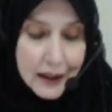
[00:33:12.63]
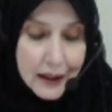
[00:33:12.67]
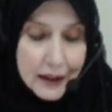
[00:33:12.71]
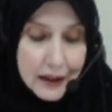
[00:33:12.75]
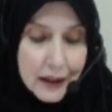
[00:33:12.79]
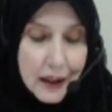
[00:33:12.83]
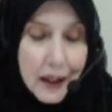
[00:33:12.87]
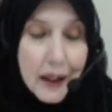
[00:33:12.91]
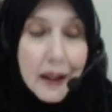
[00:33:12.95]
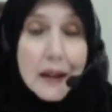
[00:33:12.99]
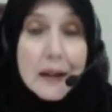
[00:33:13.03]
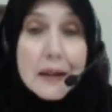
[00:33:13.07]

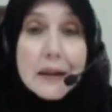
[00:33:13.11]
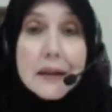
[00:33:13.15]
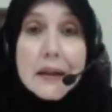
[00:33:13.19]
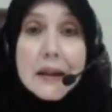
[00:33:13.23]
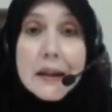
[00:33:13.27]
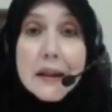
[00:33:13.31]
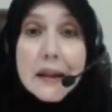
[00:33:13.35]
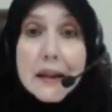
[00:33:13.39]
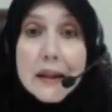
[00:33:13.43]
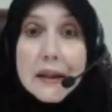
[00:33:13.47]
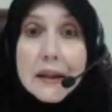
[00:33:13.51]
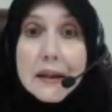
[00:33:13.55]
Aila
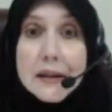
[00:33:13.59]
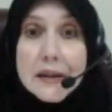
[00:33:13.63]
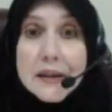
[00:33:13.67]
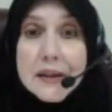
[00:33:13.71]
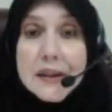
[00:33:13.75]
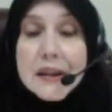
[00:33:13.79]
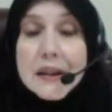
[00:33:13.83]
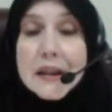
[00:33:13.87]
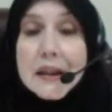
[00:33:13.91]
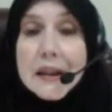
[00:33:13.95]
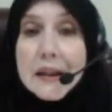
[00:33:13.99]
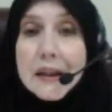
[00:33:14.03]

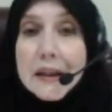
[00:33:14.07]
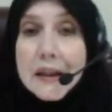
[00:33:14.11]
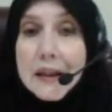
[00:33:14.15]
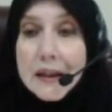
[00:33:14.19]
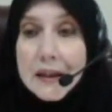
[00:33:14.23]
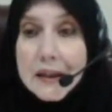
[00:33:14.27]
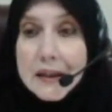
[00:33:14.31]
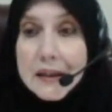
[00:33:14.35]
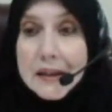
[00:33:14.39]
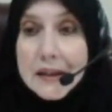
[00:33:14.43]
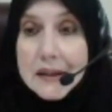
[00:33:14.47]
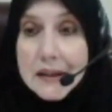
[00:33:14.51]
is the
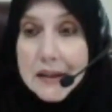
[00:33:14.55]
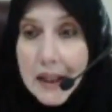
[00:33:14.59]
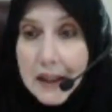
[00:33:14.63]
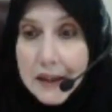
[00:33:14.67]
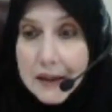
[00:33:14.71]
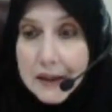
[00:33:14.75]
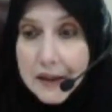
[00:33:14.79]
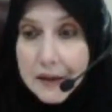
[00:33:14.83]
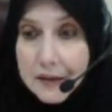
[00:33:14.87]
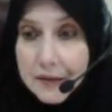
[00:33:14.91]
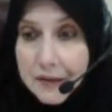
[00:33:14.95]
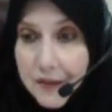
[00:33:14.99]

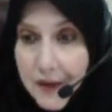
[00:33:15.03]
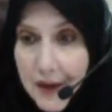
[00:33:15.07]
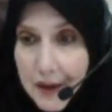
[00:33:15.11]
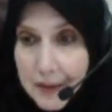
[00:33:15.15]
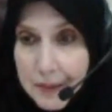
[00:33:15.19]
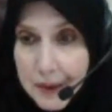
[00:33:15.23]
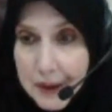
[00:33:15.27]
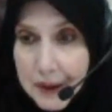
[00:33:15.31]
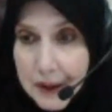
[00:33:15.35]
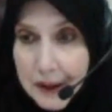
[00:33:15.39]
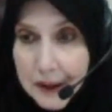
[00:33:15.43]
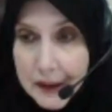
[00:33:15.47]
extended
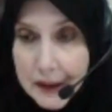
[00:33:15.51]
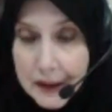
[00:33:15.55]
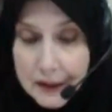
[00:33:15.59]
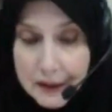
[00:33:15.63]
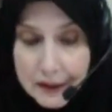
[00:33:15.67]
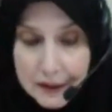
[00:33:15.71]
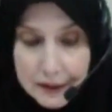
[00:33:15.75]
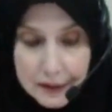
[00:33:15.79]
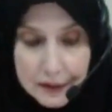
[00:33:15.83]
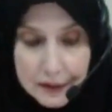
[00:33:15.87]
family.